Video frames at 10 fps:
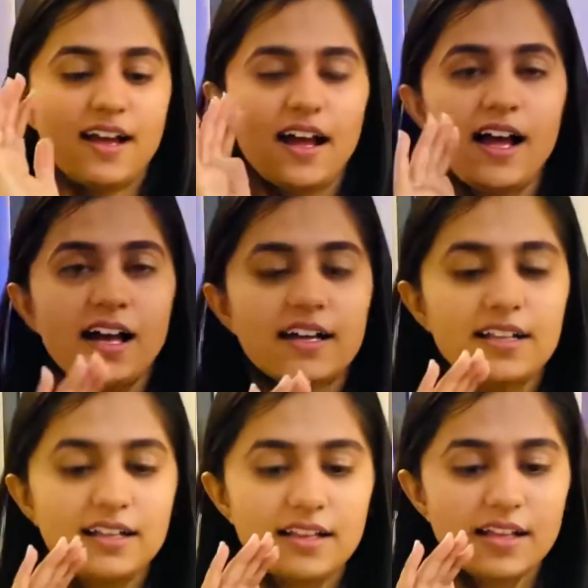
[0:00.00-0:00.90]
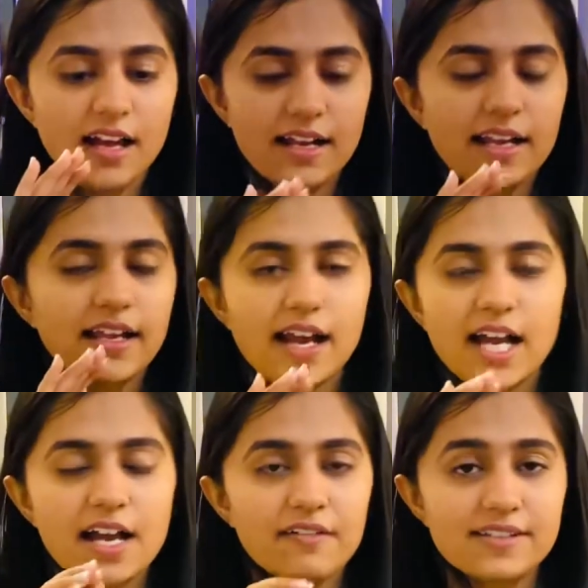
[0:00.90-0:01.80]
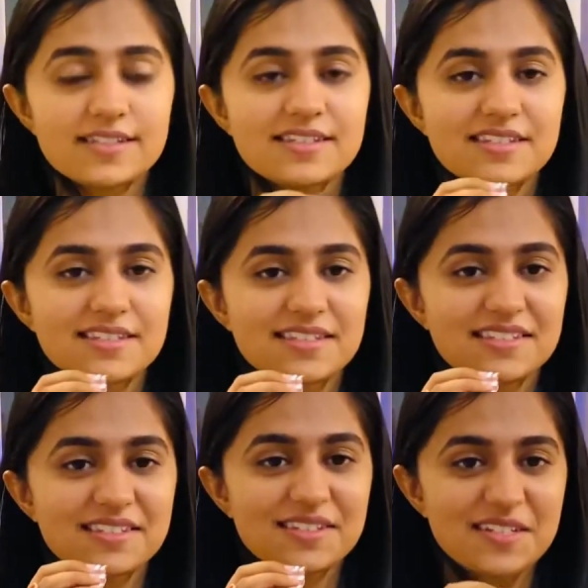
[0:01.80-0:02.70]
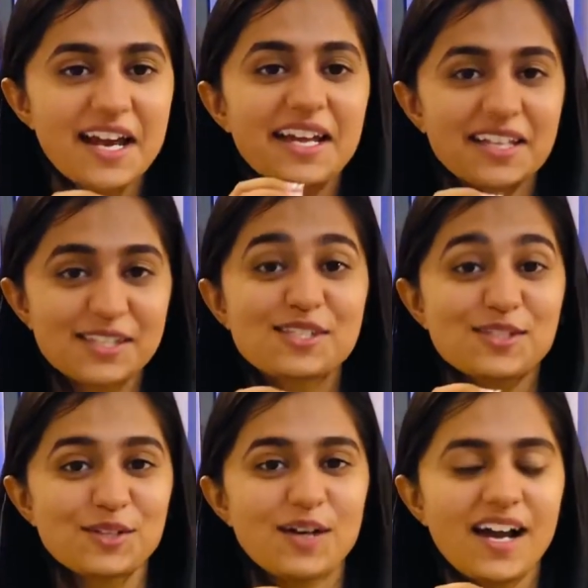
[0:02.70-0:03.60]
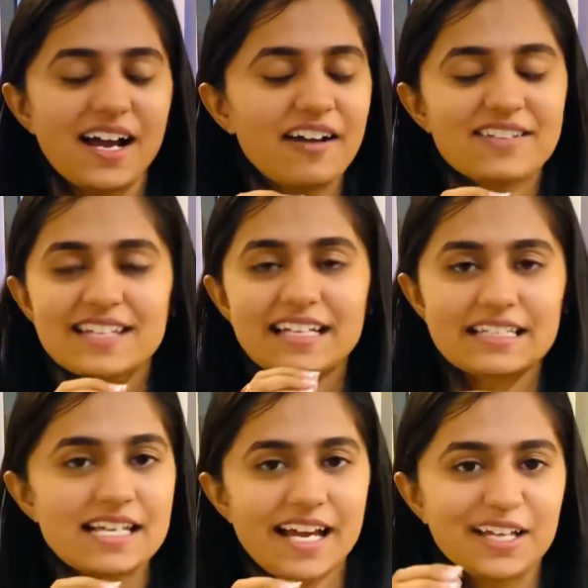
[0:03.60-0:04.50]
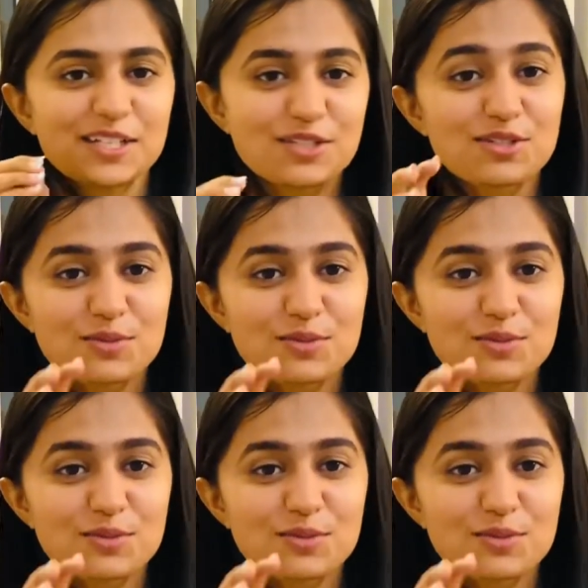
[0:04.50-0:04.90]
I was trying so hard. I was like dying to